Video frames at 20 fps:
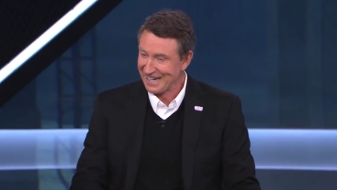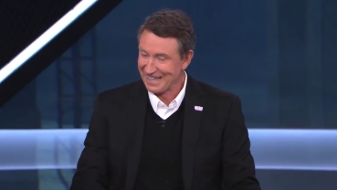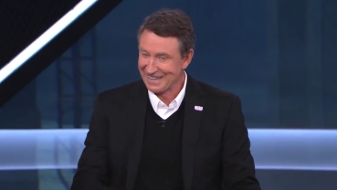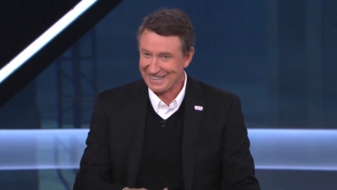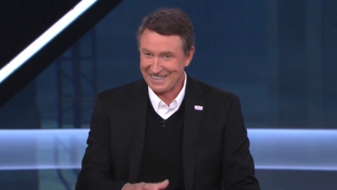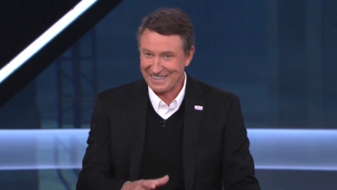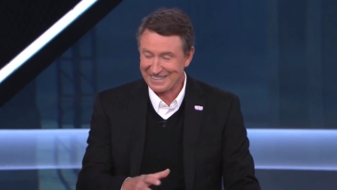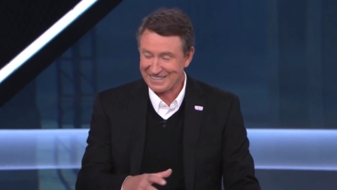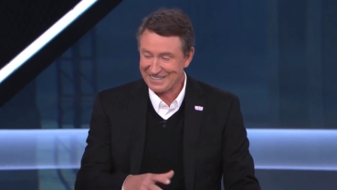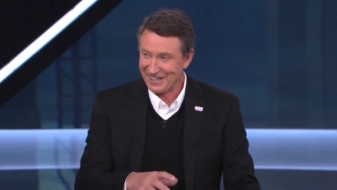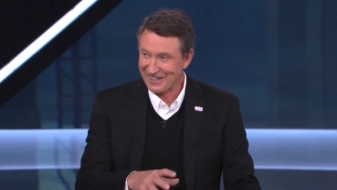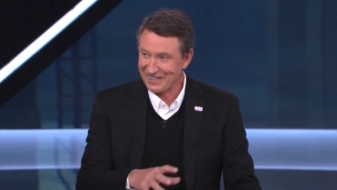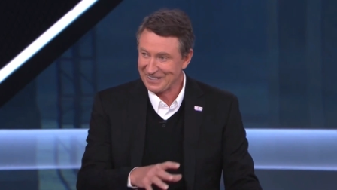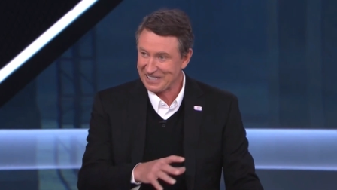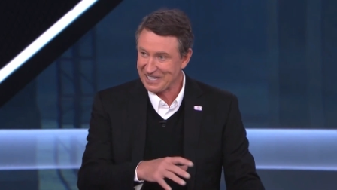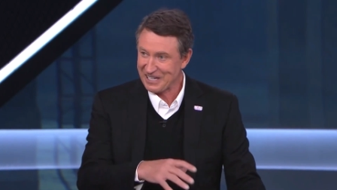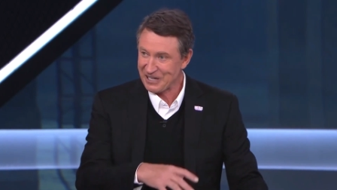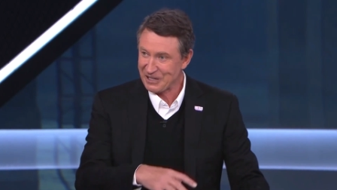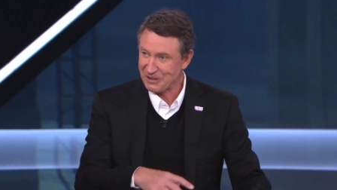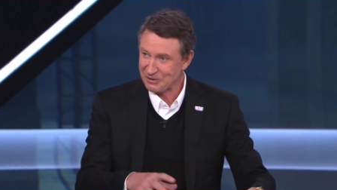and the
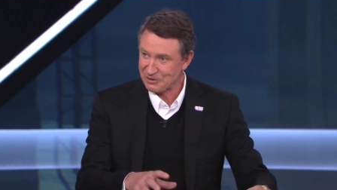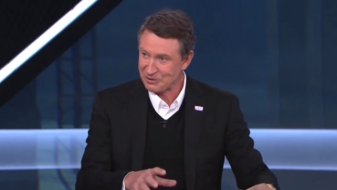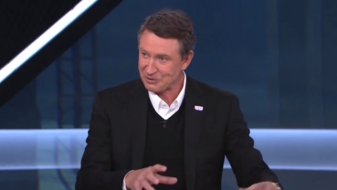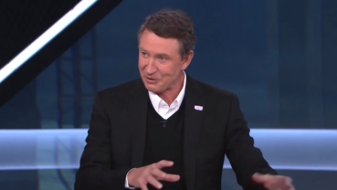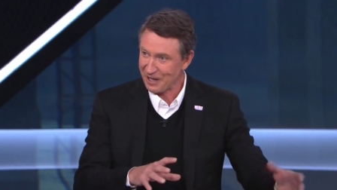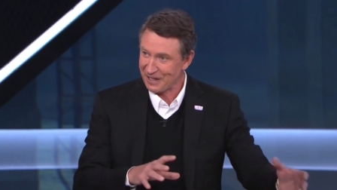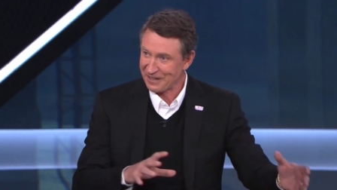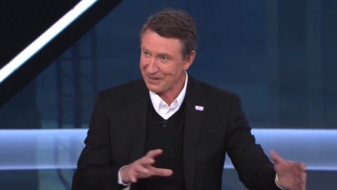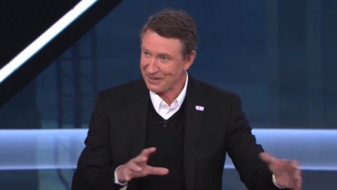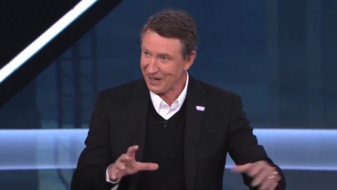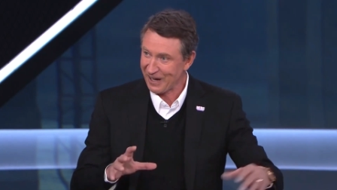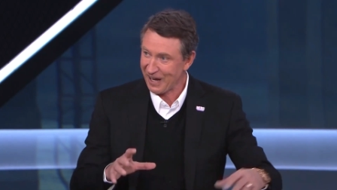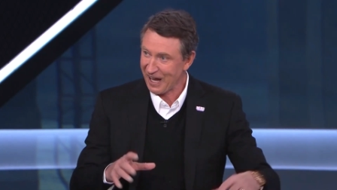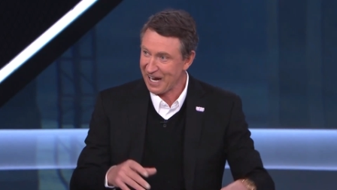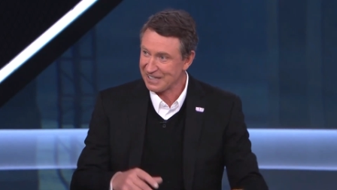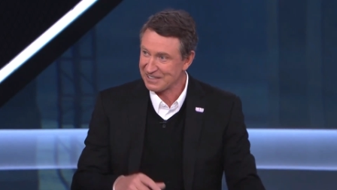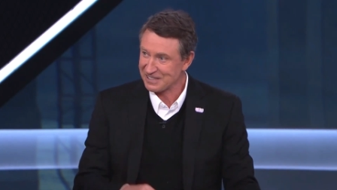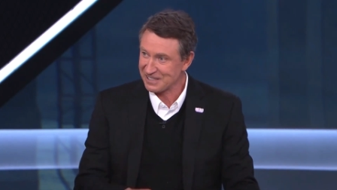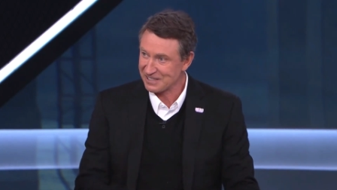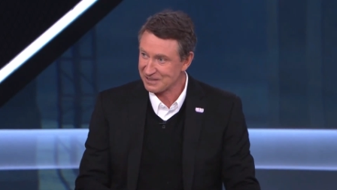young kid who was running the
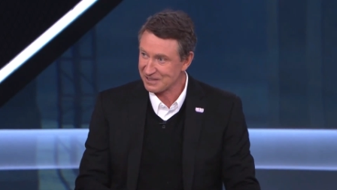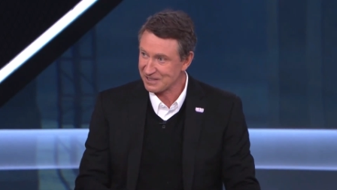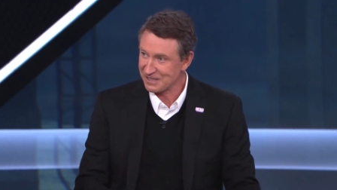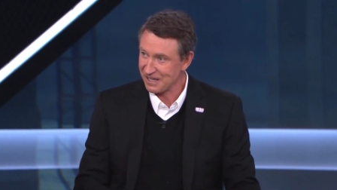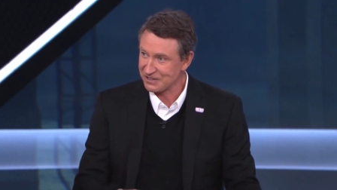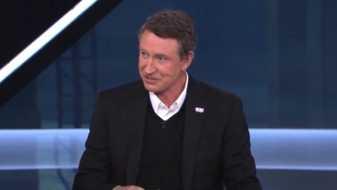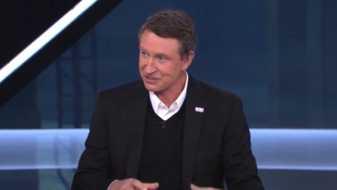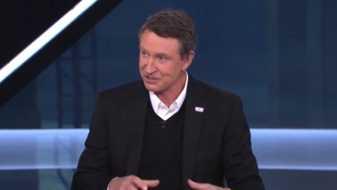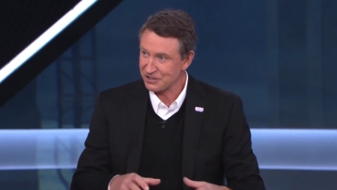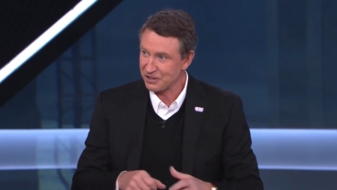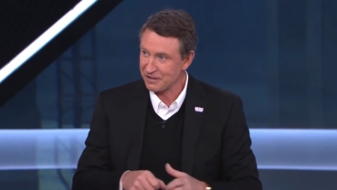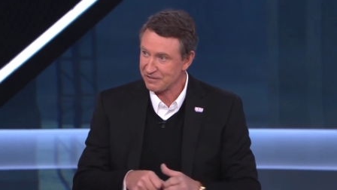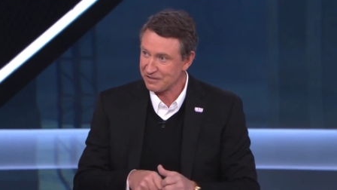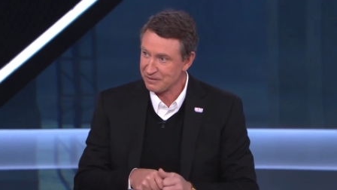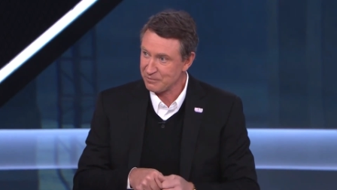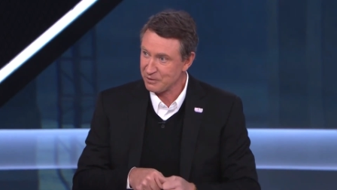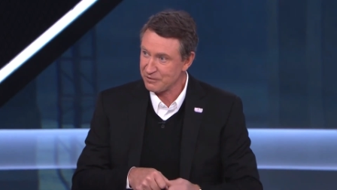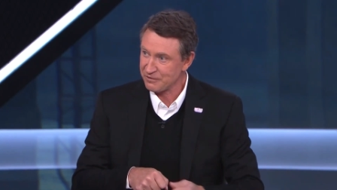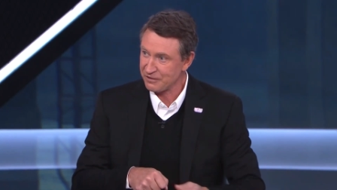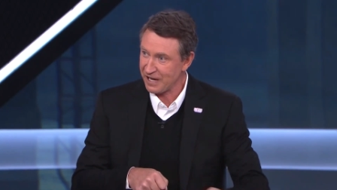line says, uh, Sir,
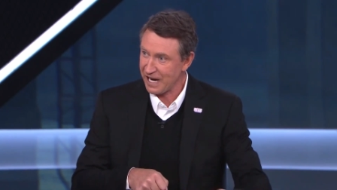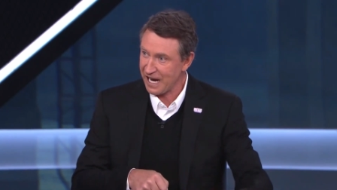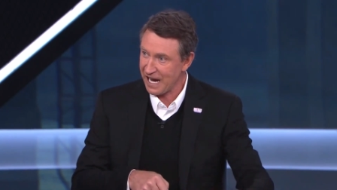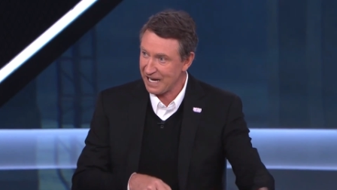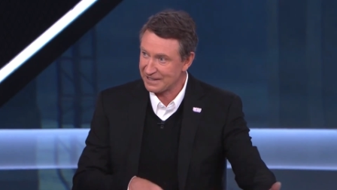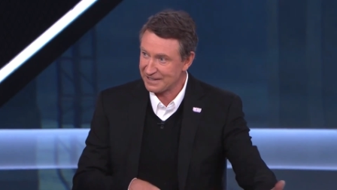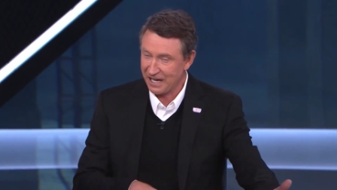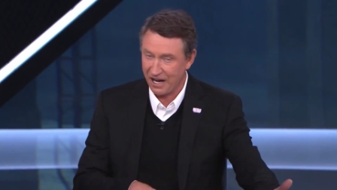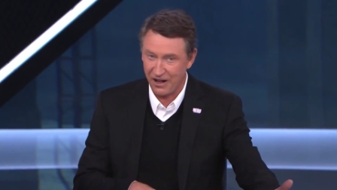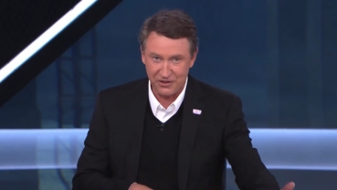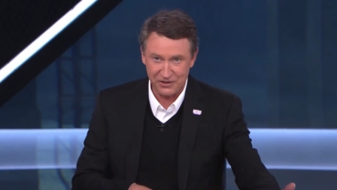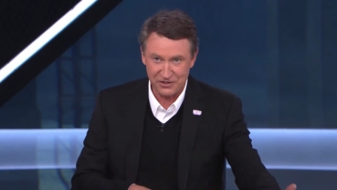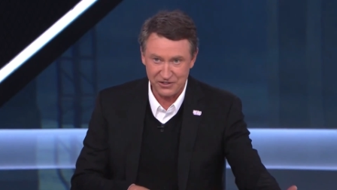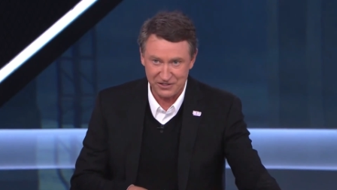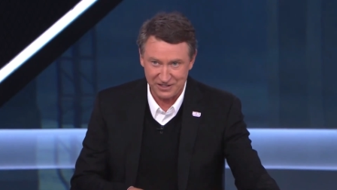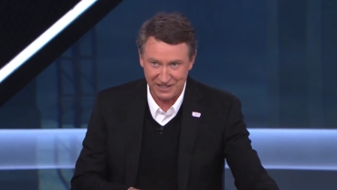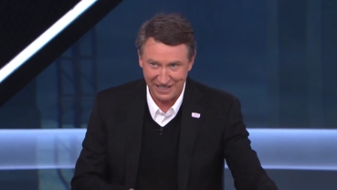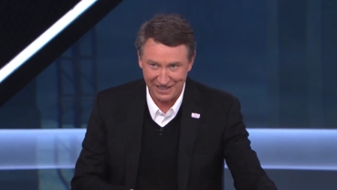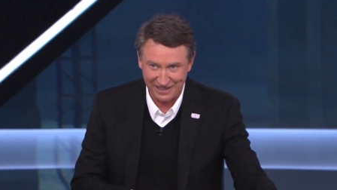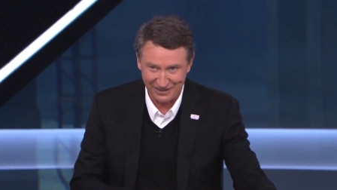if you move your hand down the
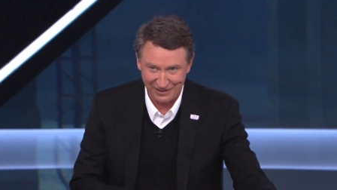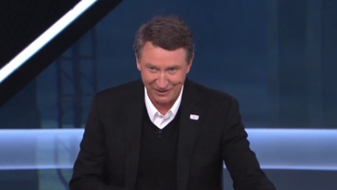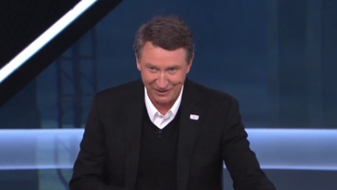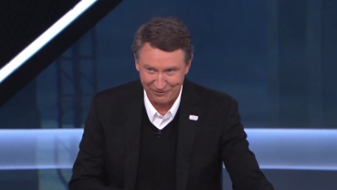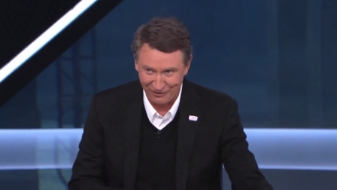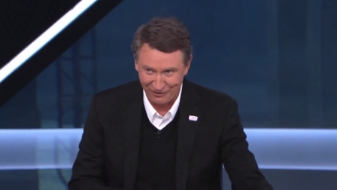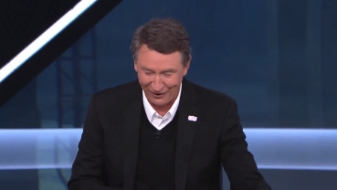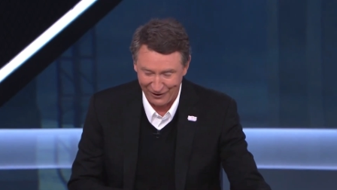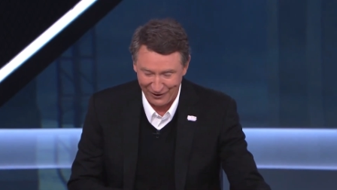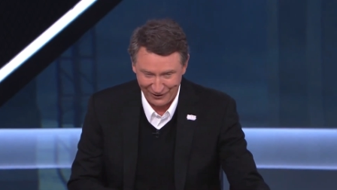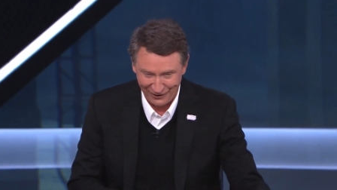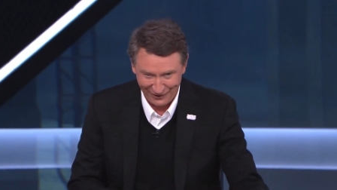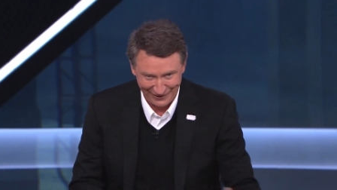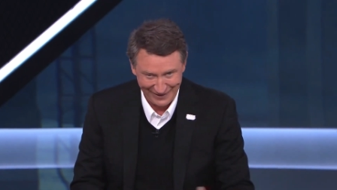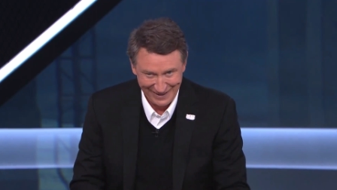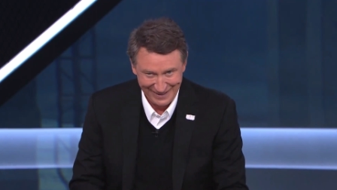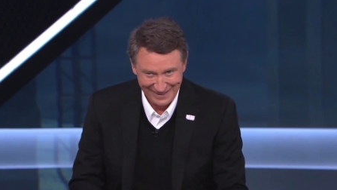stick a little farther.